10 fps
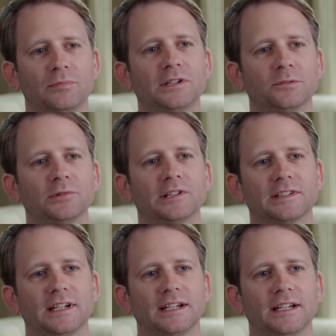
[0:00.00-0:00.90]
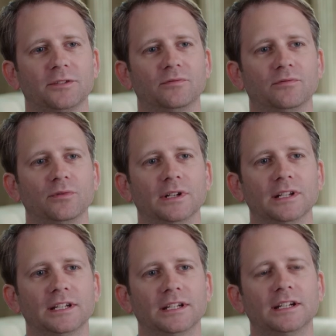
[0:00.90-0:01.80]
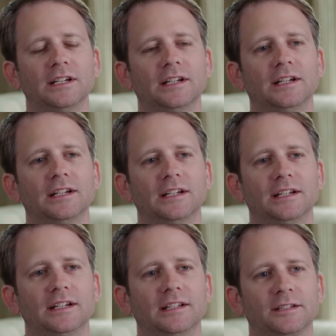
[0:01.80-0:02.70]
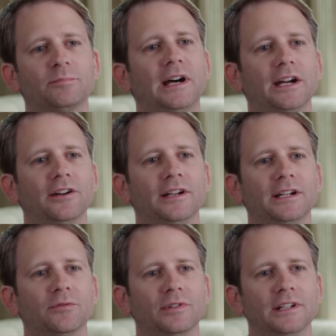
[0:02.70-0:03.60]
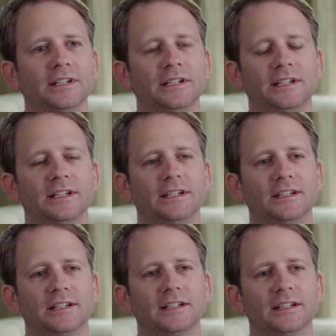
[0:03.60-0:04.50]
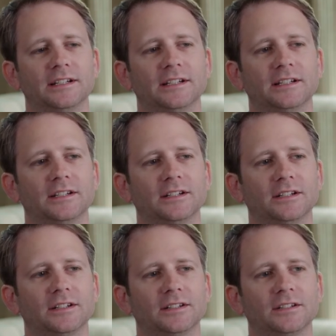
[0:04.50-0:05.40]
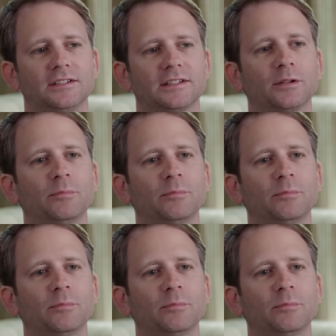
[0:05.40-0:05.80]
picture books that had really inspiring, really uh, just